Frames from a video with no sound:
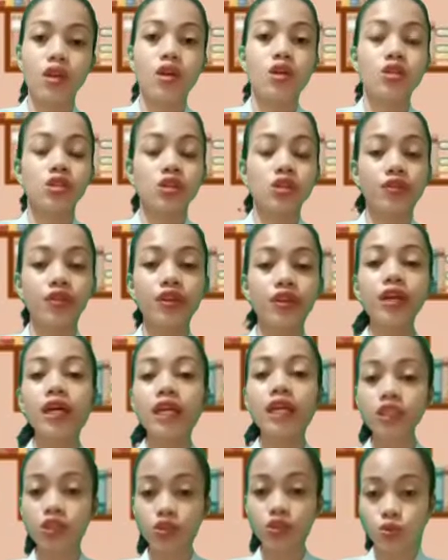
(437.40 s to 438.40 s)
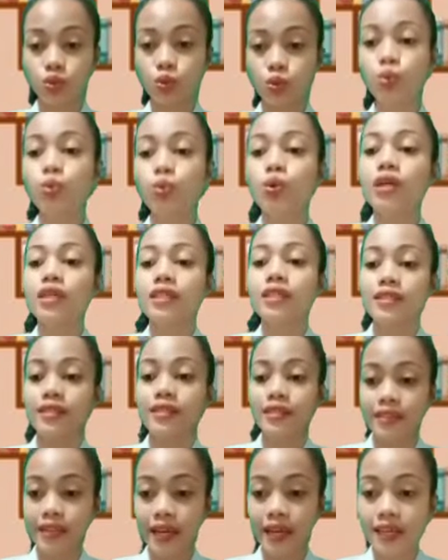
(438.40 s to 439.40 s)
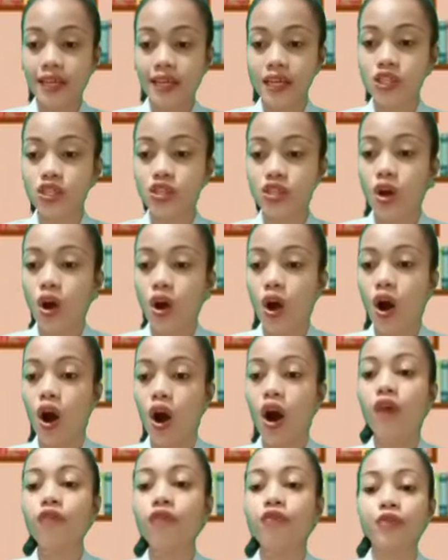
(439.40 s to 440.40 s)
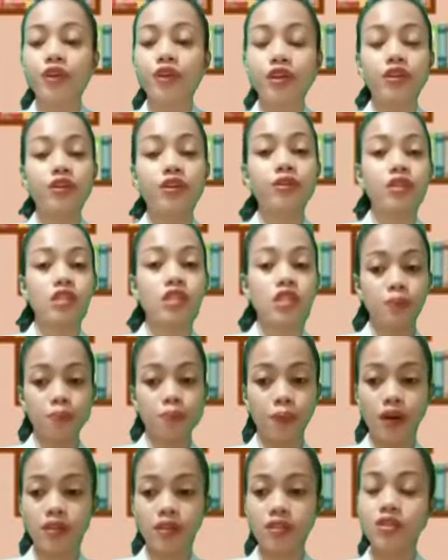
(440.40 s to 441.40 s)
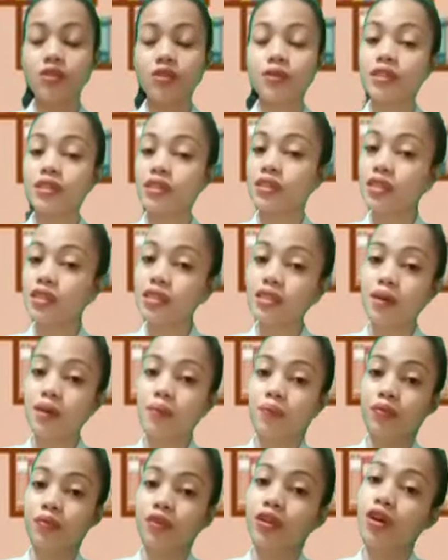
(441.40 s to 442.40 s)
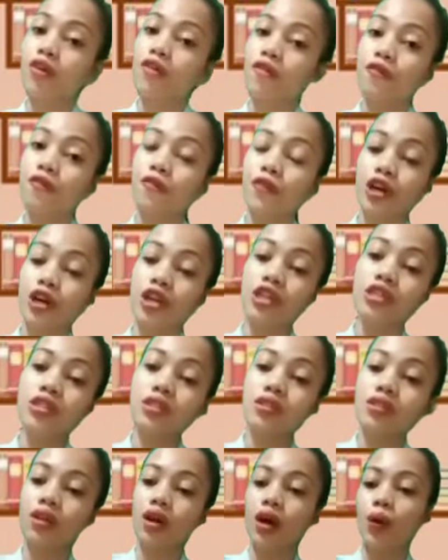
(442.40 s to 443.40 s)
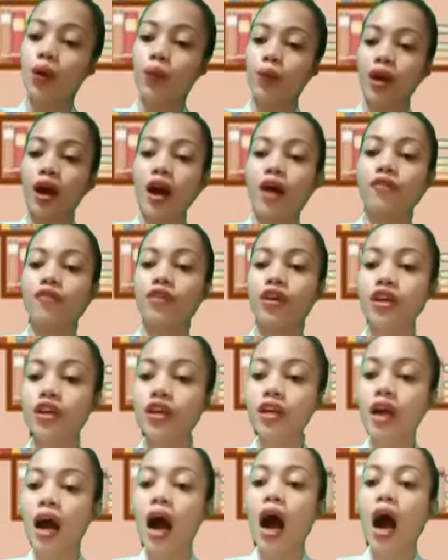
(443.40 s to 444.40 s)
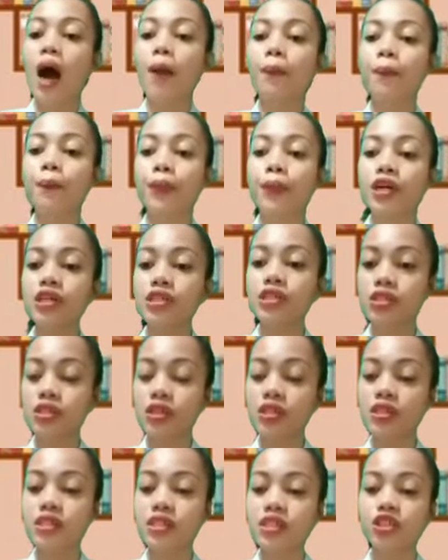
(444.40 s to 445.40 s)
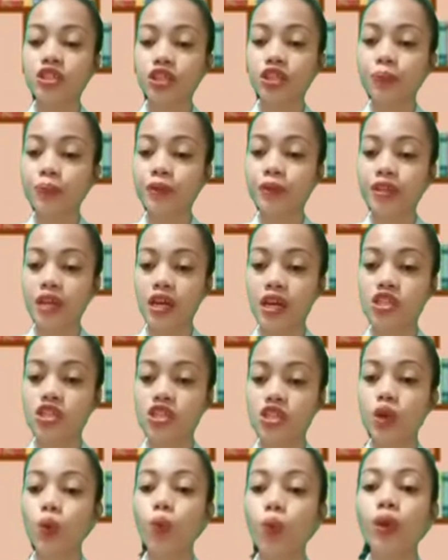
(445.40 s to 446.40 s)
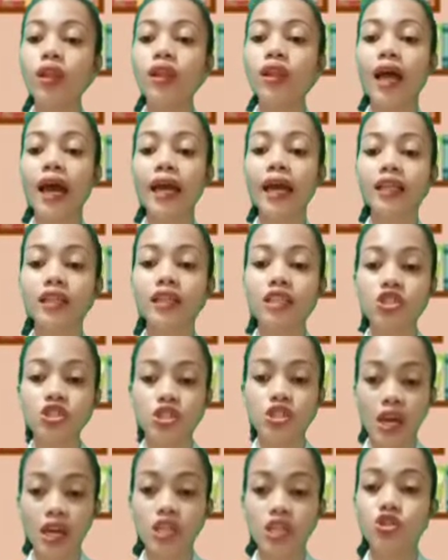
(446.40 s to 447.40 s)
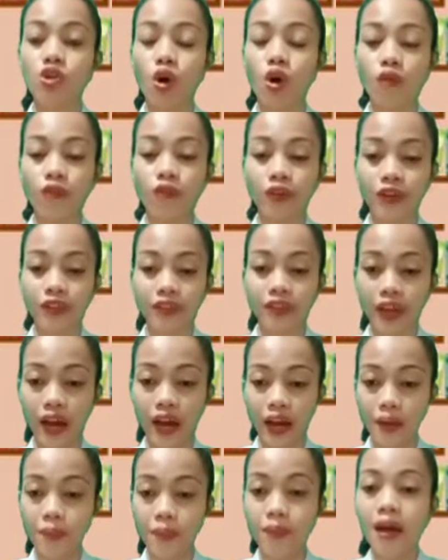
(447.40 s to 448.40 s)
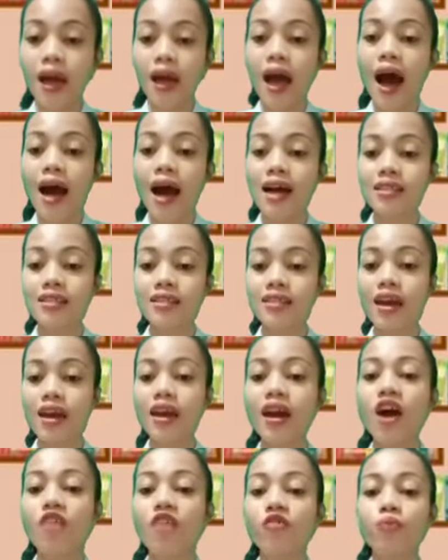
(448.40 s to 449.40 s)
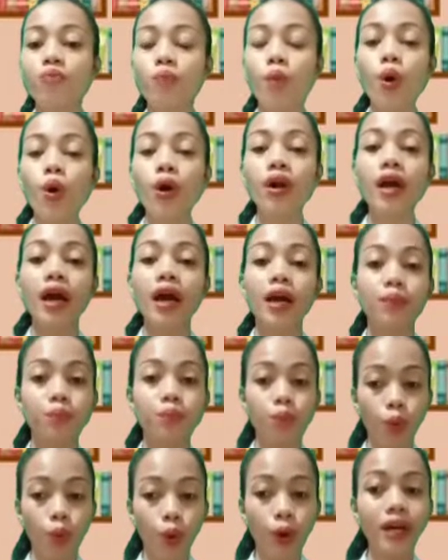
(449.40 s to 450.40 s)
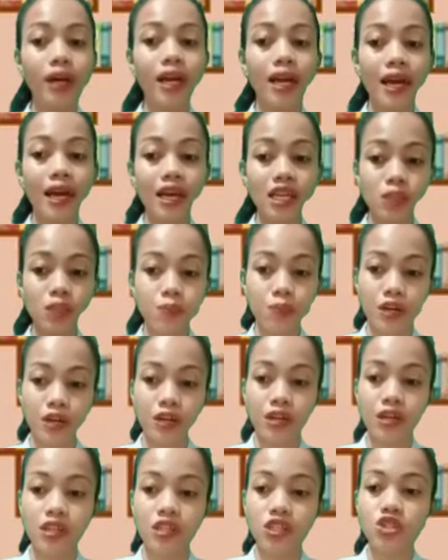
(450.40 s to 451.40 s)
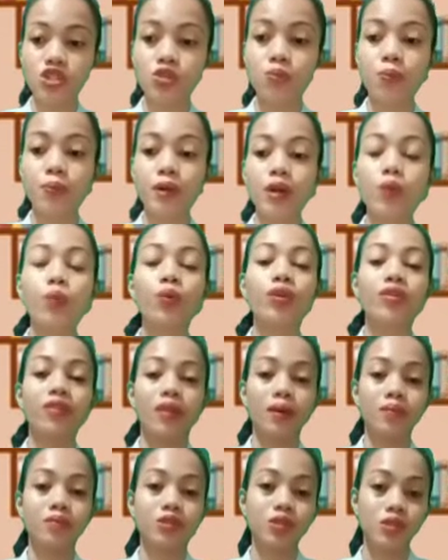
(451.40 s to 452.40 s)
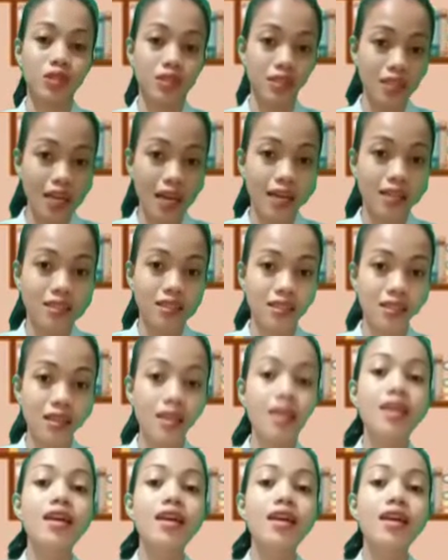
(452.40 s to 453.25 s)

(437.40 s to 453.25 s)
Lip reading: So there are two tenets of reader response criticism. First, we have here a person's interpretation will likely change over time as they have more and more experience to bring with them to the text.